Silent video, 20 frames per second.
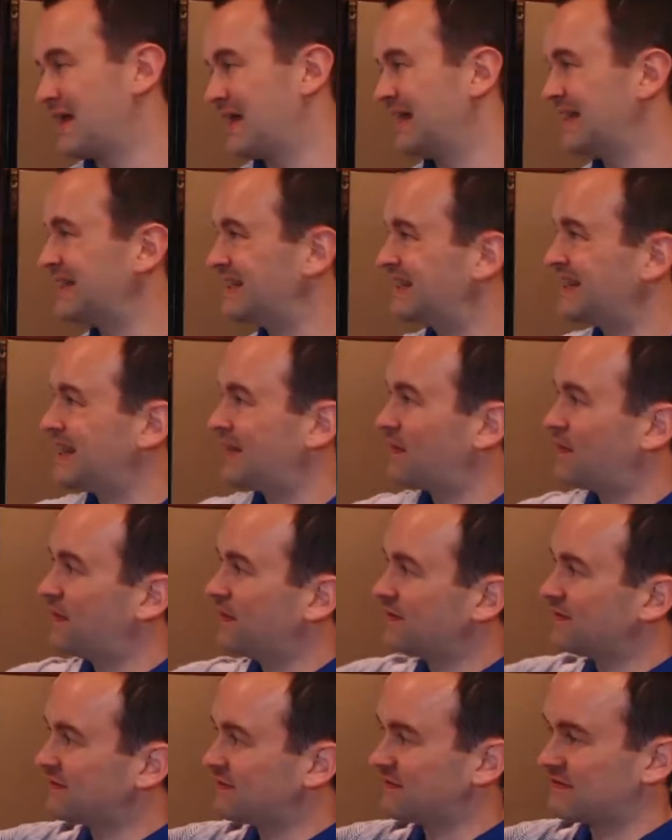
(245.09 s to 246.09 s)
And again,
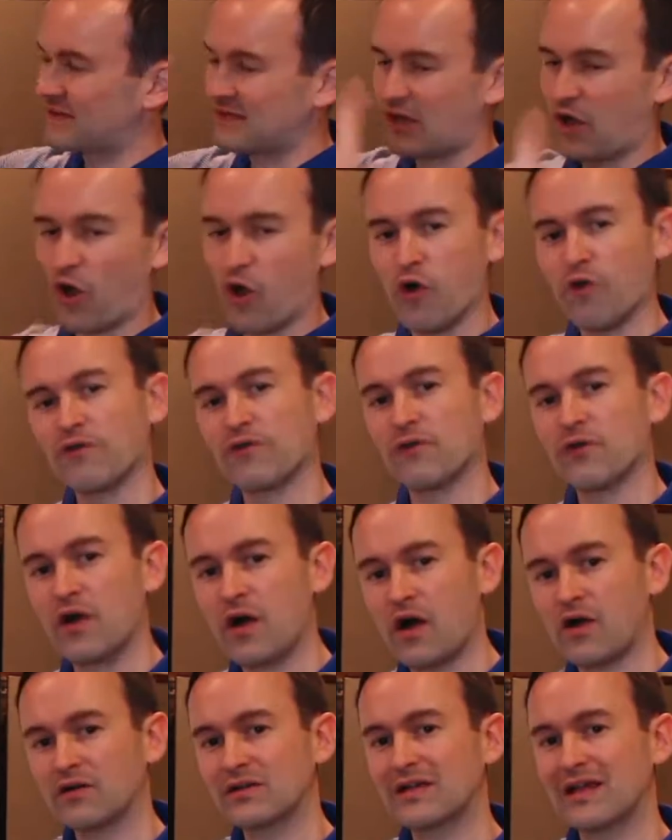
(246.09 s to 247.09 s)
this is the
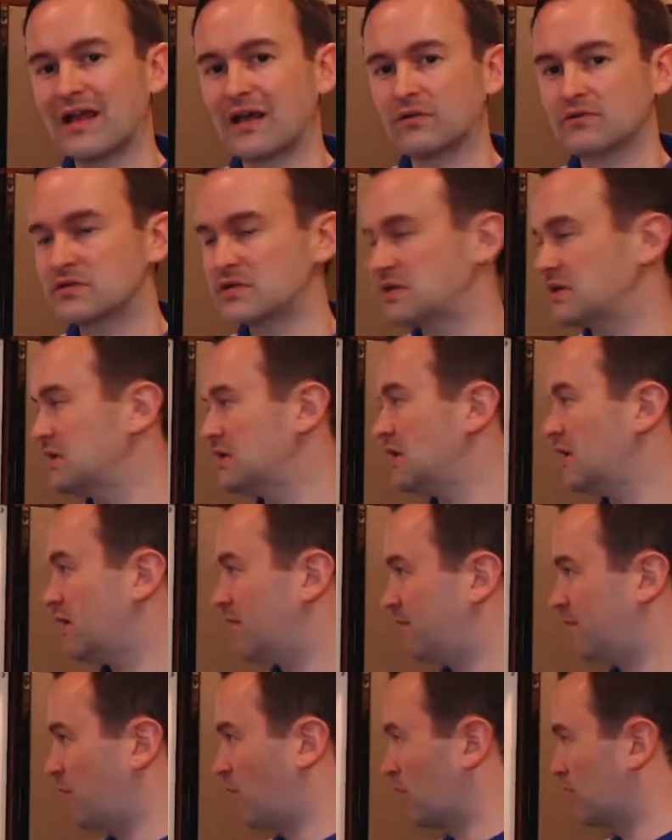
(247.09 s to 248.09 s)
overall county
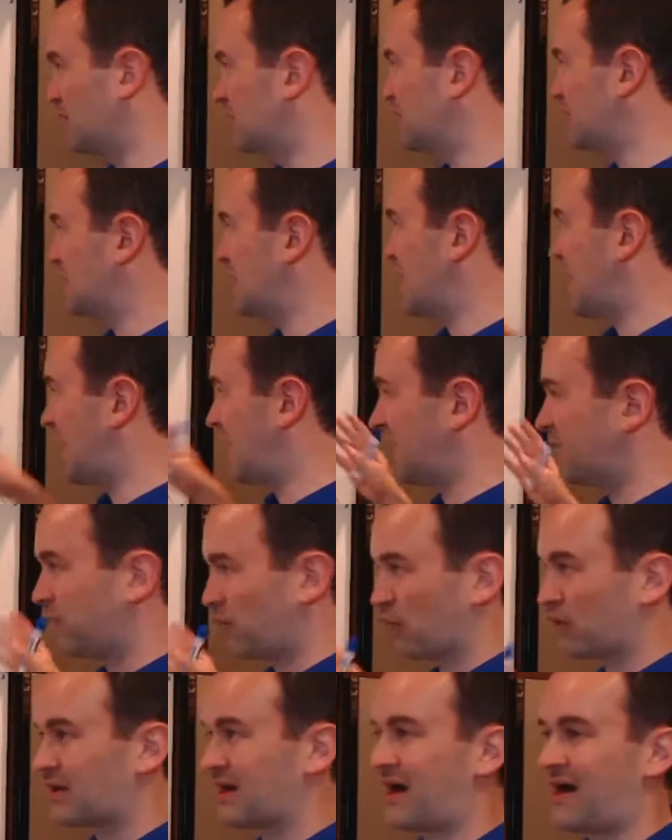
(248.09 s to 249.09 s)
for Lee and
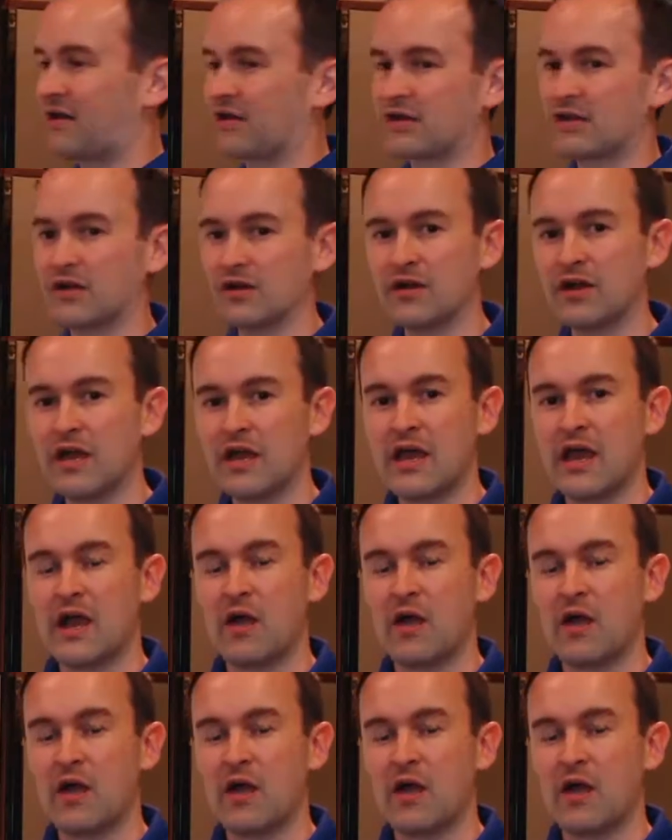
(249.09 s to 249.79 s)
for Collier.